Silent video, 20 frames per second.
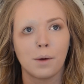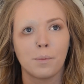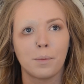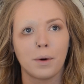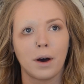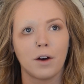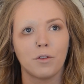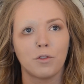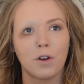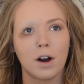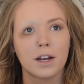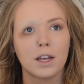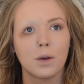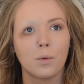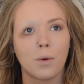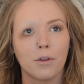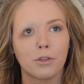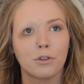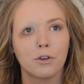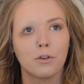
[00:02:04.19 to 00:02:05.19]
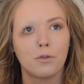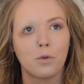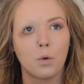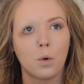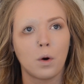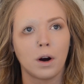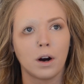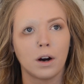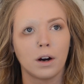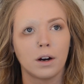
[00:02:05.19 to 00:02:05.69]
But Rocky 1 through
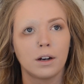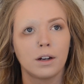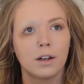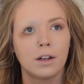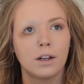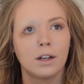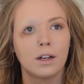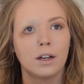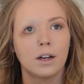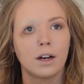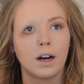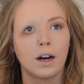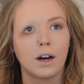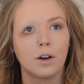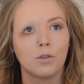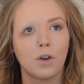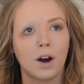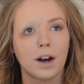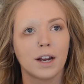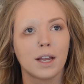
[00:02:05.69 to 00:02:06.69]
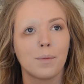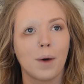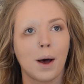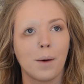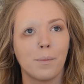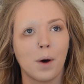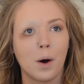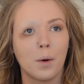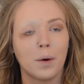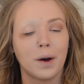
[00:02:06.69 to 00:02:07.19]
4, Rocky
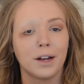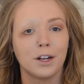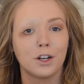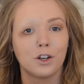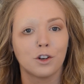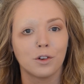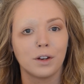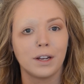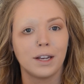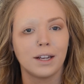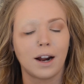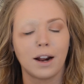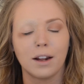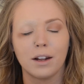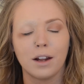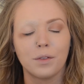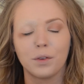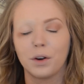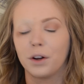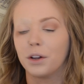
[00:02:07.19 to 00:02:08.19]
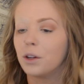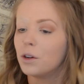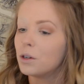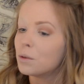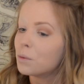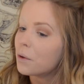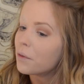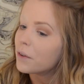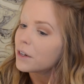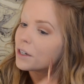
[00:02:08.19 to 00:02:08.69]
Balboa, and Creed, I love all those
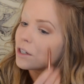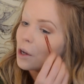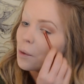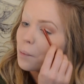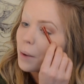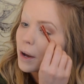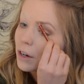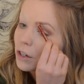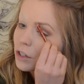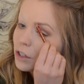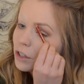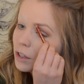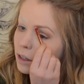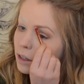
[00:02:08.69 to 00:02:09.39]
movies so much.